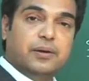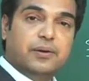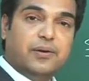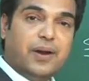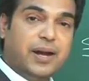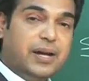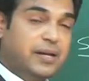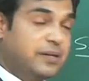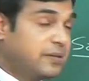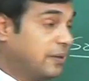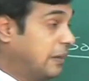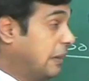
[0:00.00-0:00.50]

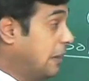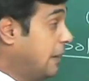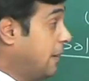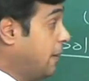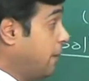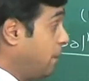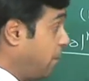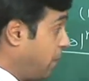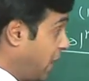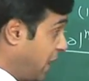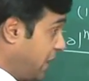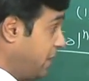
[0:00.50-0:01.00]
right
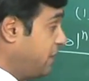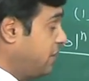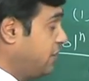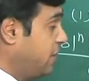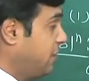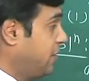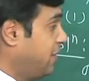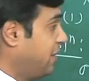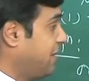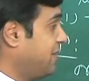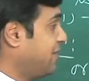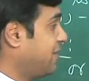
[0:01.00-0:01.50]
but
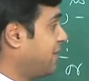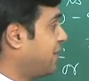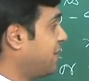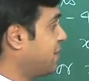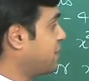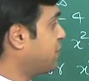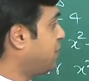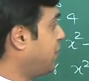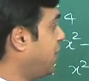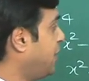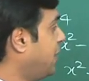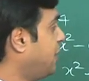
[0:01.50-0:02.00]
there is a
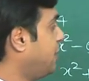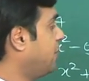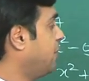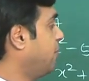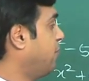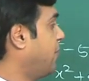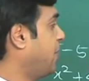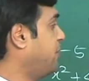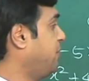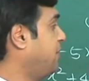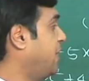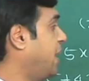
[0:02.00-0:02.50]
constraint
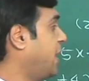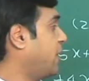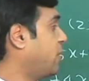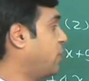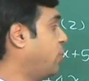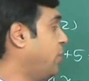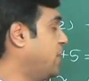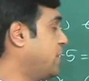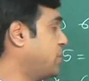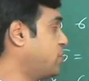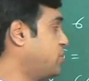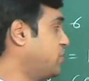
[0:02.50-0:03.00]
when we are
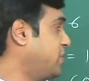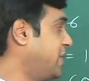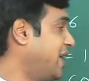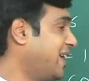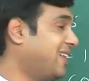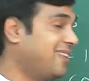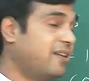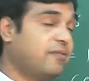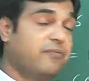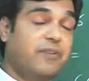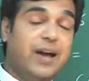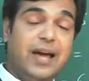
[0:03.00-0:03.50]
going to
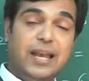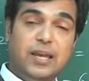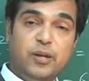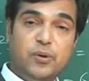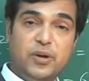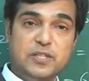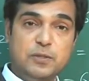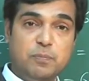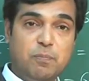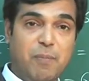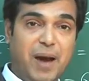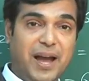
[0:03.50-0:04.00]
take the value
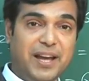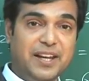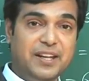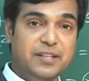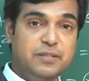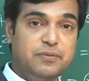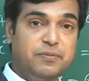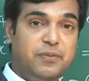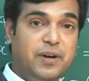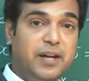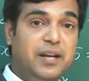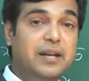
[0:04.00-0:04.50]
as
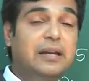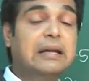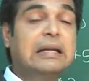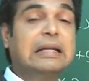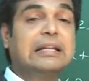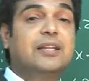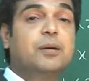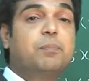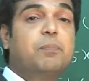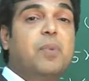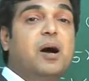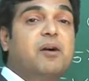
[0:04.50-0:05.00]
minus 1
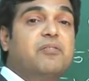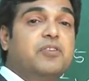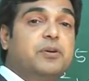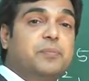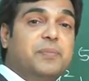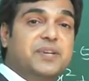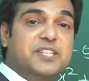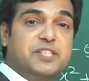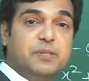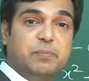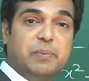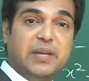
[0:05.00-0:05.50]
the power
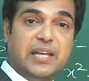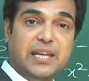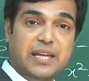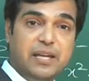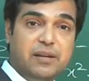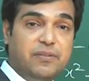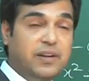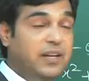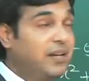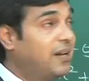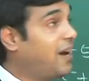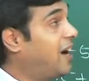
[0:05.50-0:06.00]
must be
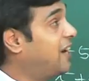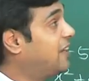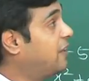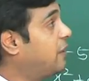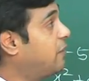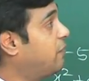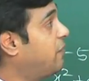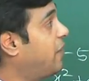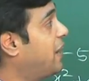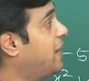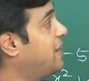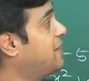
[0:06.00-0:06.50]
even
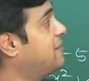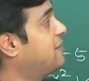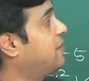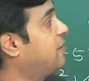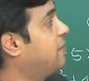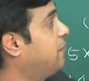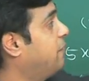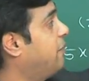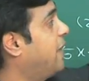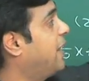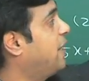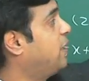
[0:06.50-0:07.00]
otherwise the
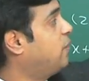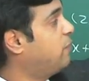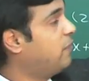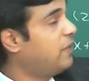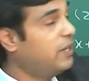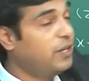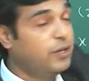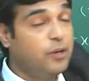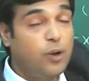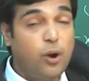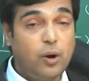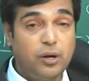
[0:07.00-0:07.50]
value
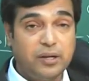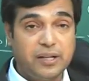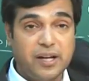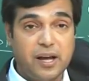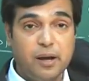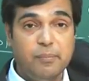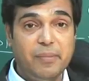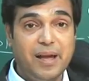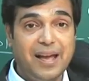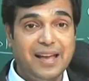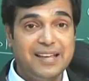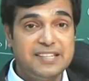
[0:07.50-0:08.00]
will not
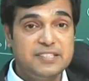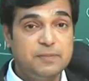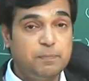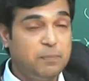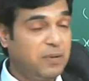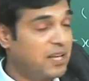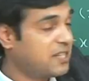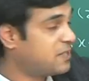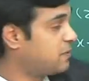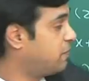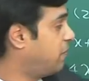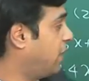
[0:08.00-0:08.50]
come as
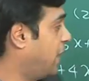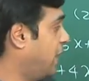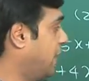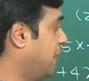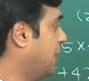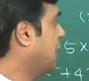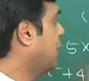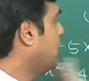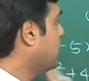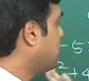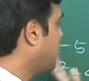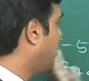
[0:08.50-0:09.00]
plus 1.
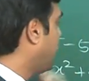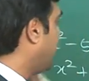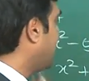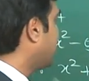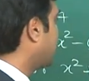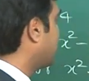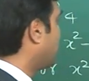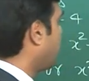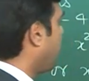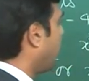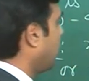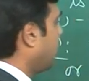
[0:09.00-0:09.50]
So, let
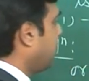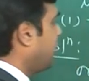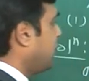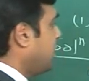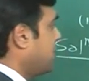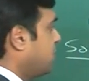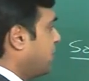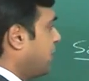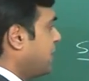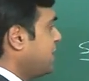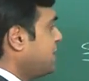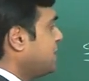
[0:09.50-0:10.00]
us solve
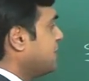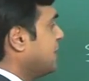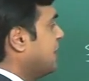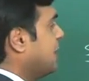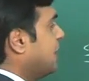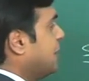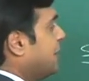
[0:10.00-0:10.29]
these ones.